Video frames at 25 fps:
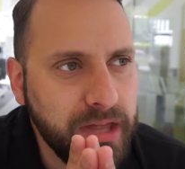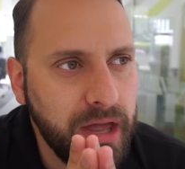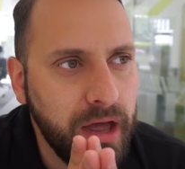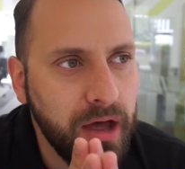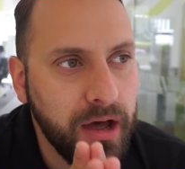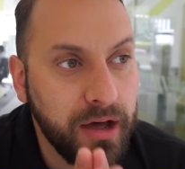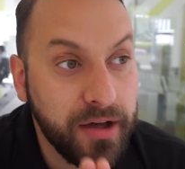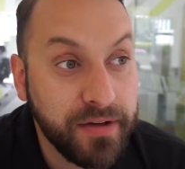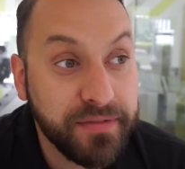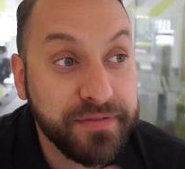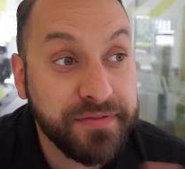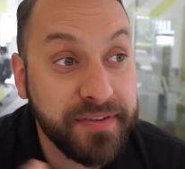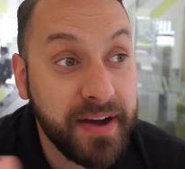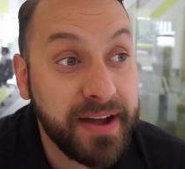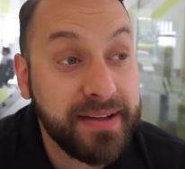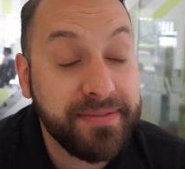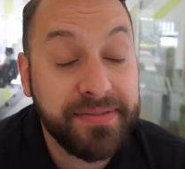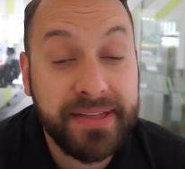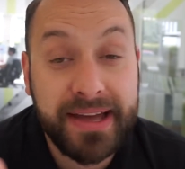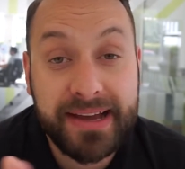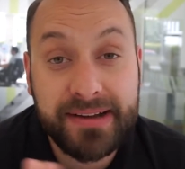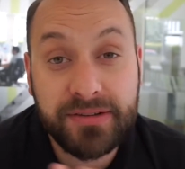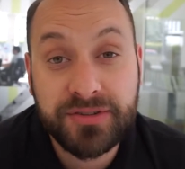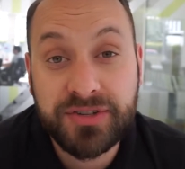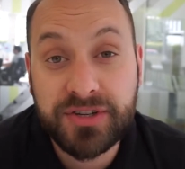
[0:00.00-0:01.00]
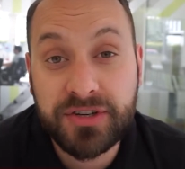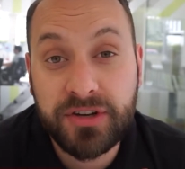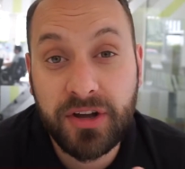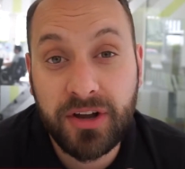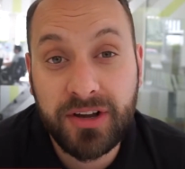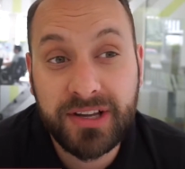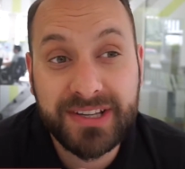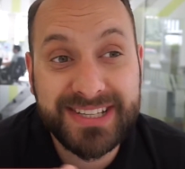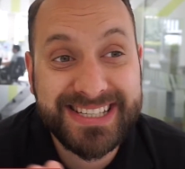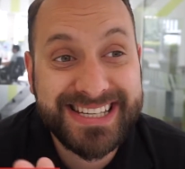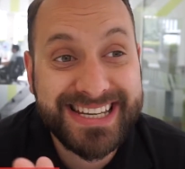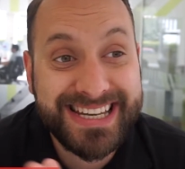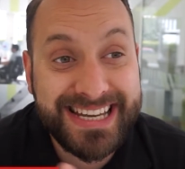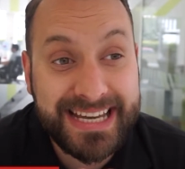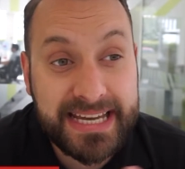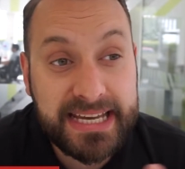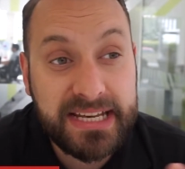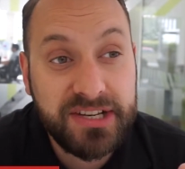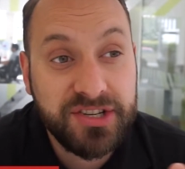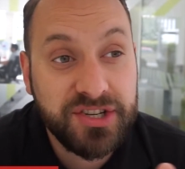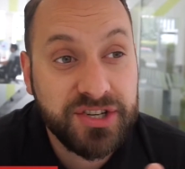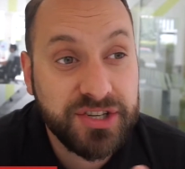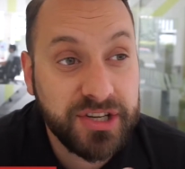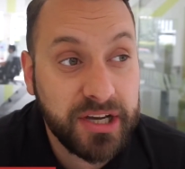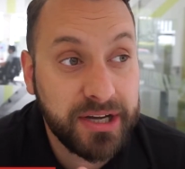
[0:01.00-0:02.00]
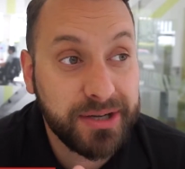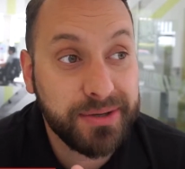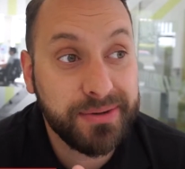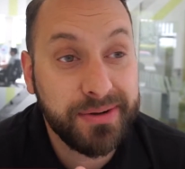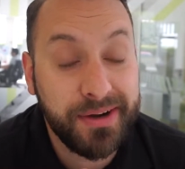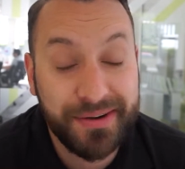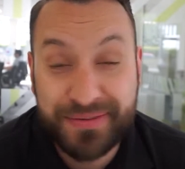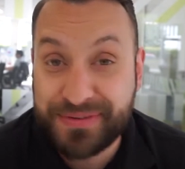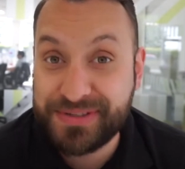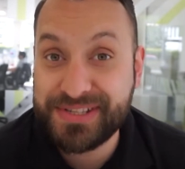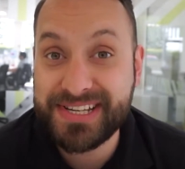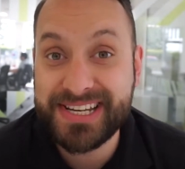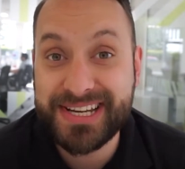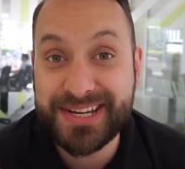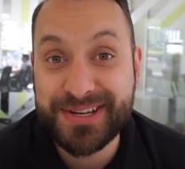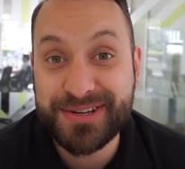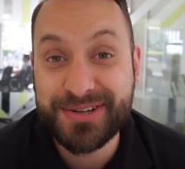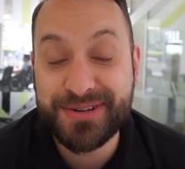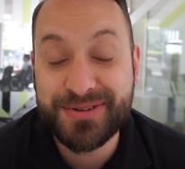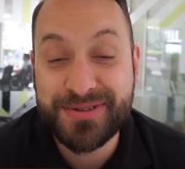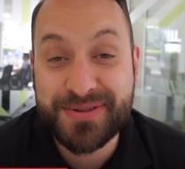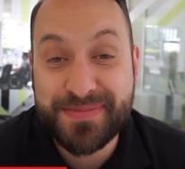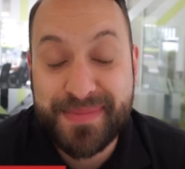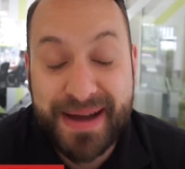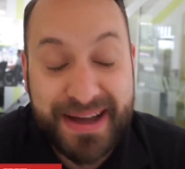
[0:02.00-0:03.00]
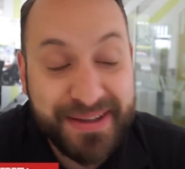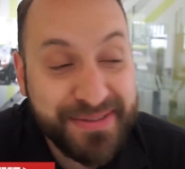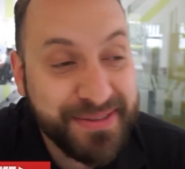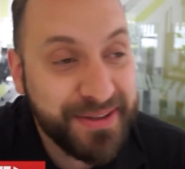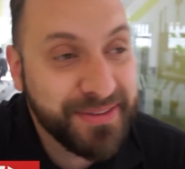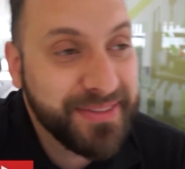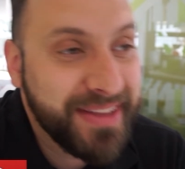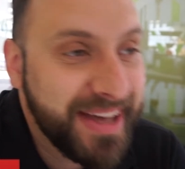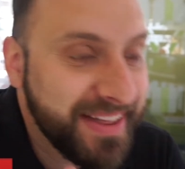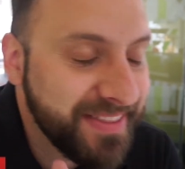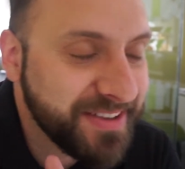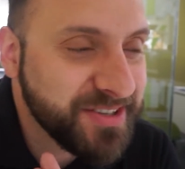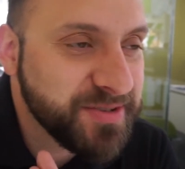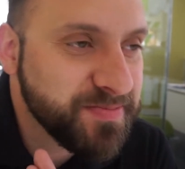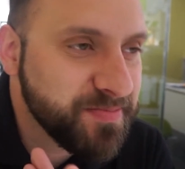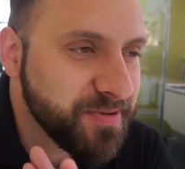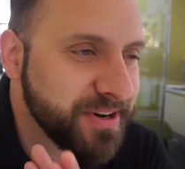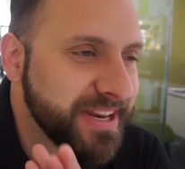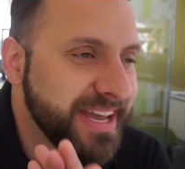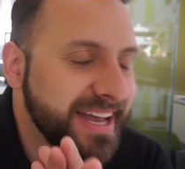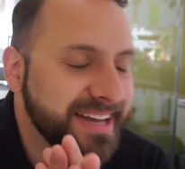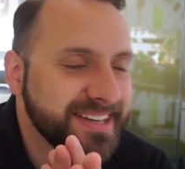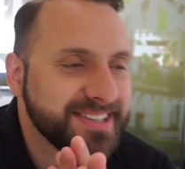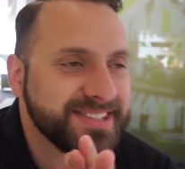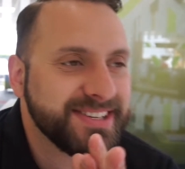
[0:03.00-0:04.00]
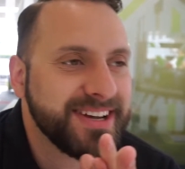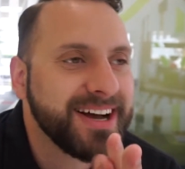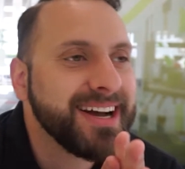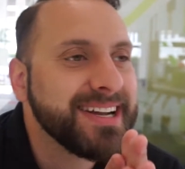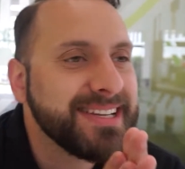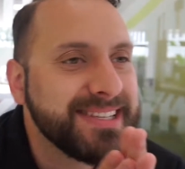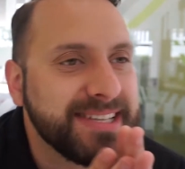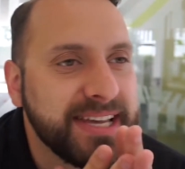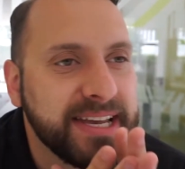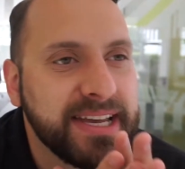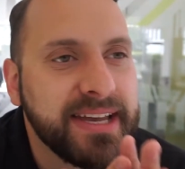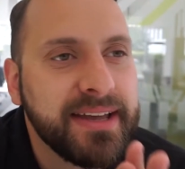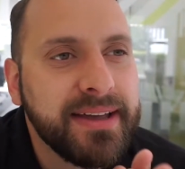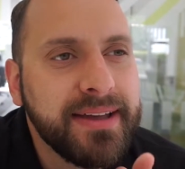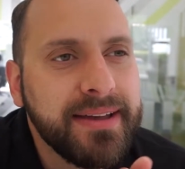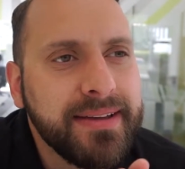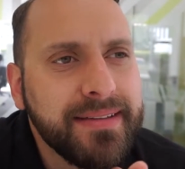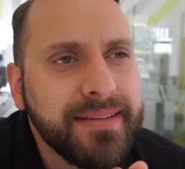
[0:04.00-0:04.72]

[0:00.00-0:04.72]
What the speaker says: $5,000 each. So obviously you can do the math on that. That's pretty exciting.